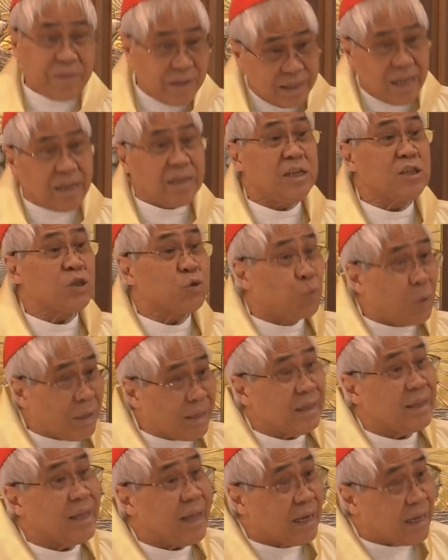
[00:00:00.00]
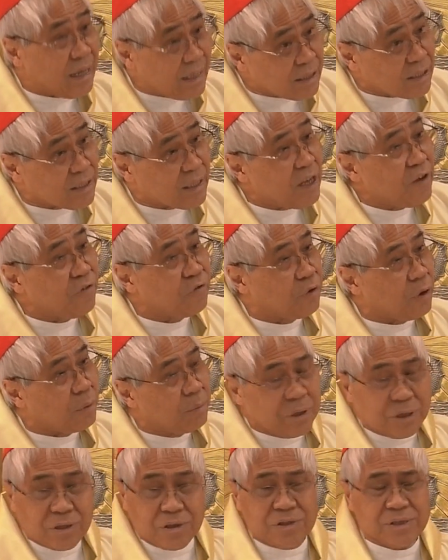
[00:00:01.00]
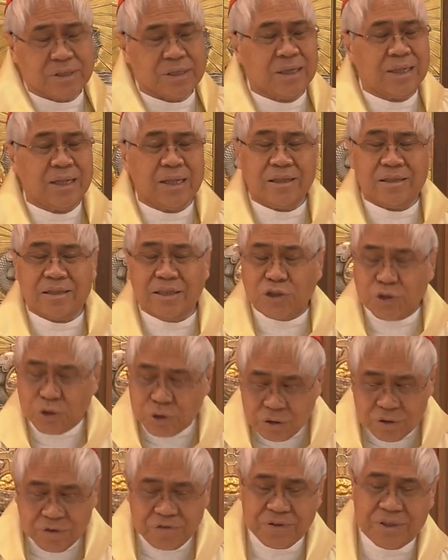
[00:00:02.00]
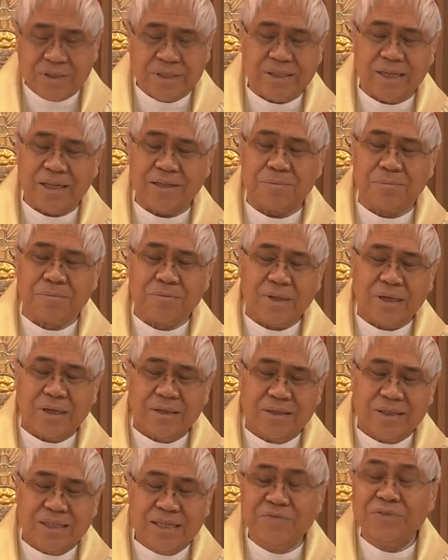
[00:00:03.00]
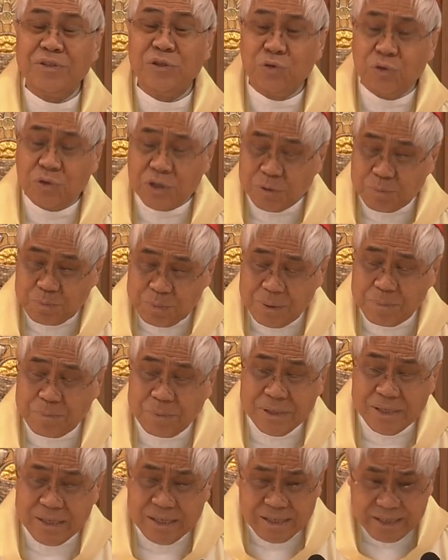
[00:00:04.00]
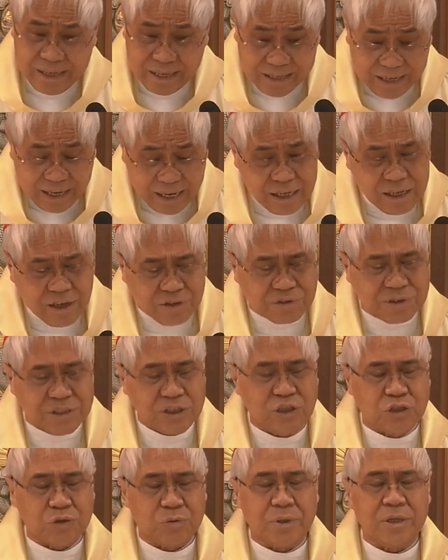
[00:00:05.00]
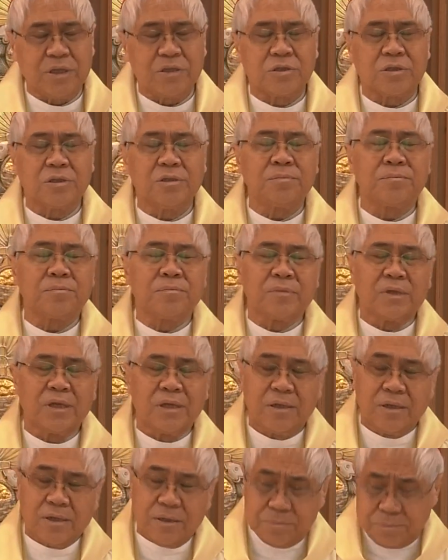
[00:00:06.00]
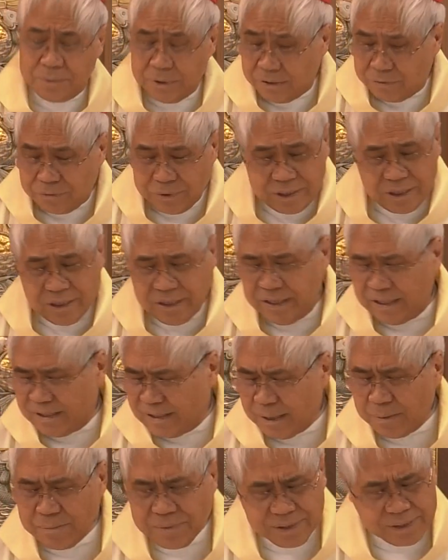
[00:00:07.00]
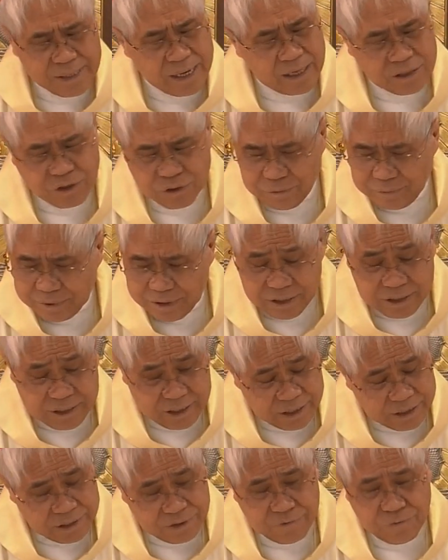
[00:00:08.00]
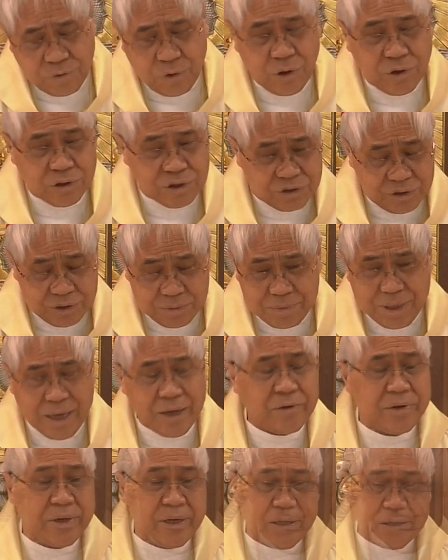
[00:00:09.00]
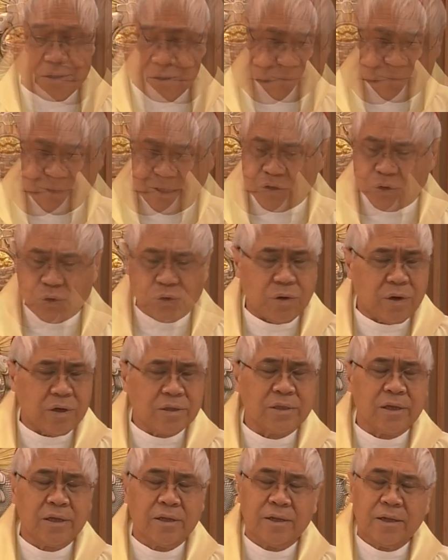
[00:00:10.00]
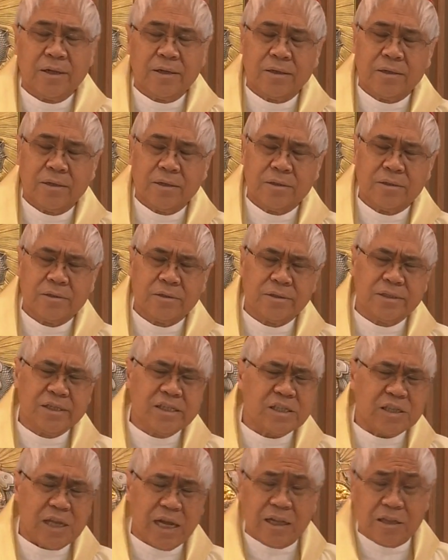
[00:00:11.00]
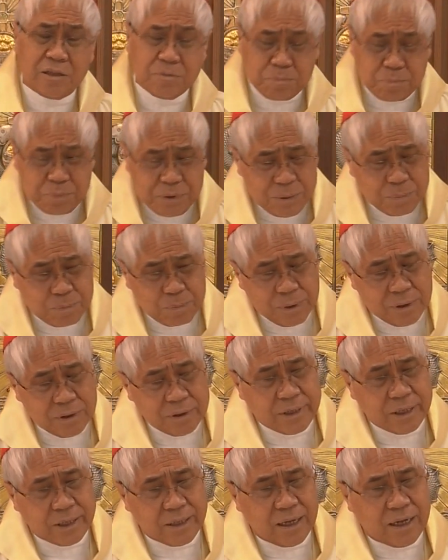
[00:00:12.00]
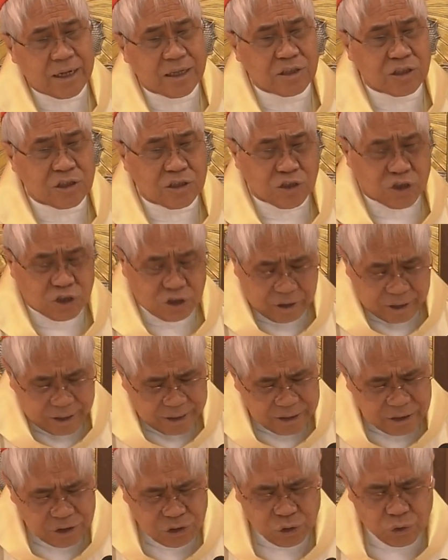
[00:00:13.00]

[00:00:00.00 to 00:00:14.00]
And that is what they are asking for, because the truth is that even those people in that kind of situation, whether they're same-sex or whether they're divorced, remarried, and so on, These are the people that are trying